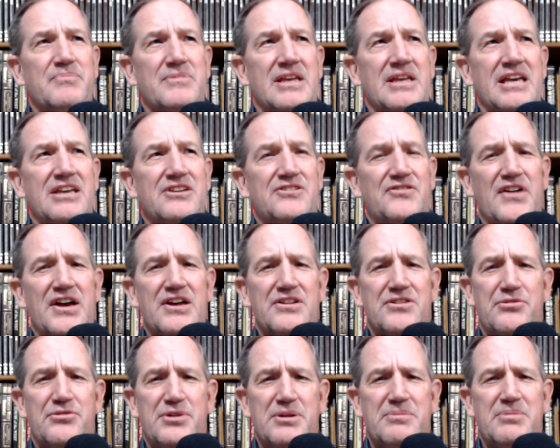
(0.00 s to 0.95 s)
he's
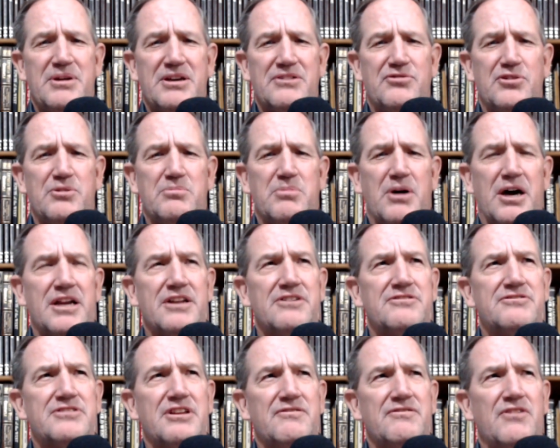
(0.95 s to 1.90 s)
found 3 Bigfoot
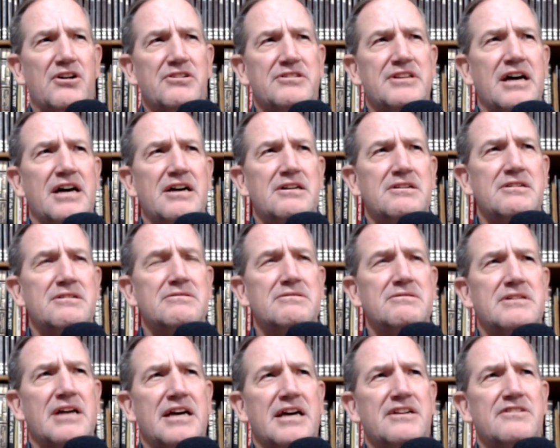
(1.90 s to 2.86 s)
bodies. They've all
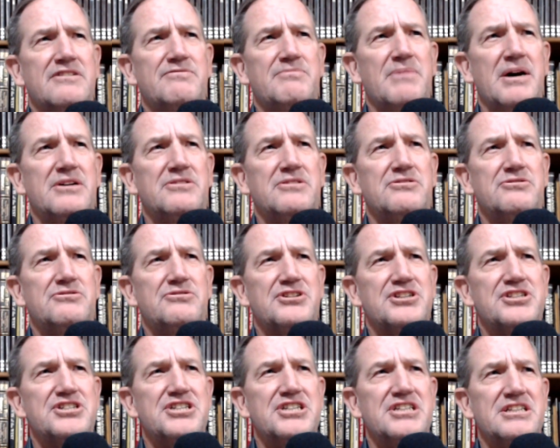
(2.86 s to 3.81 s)
died of
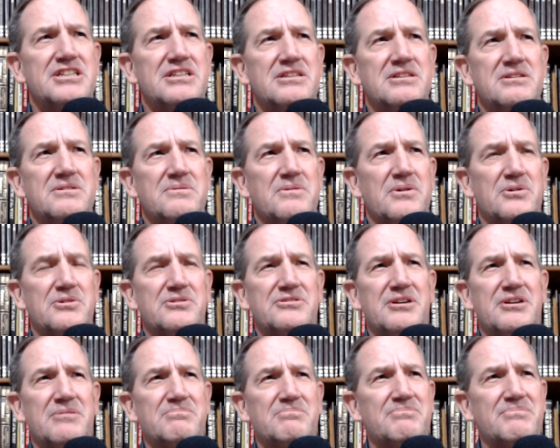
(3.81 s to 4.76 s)
malnutrition or
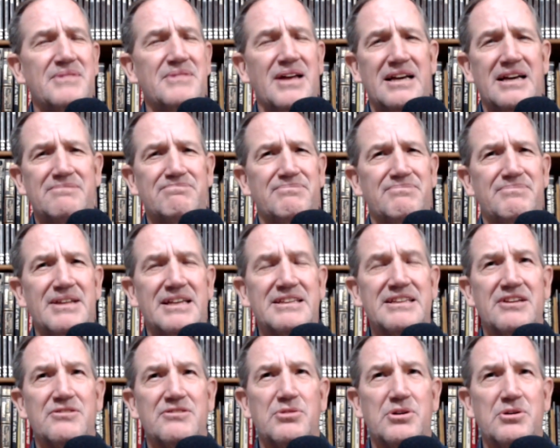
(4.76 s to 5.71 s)
I think
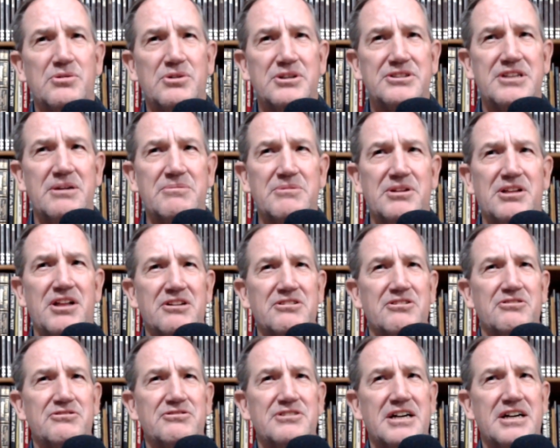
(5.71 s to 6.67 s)
that's what it was, something along
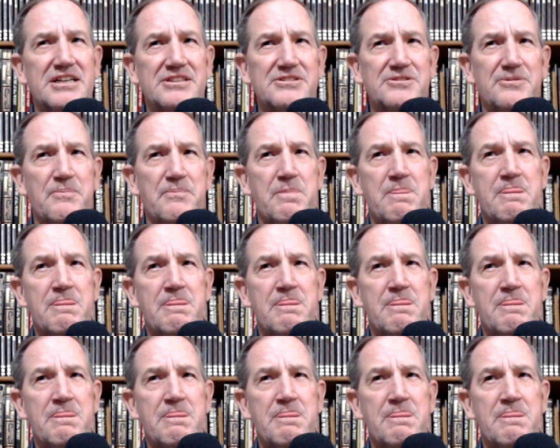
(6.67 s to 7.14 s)
those lines.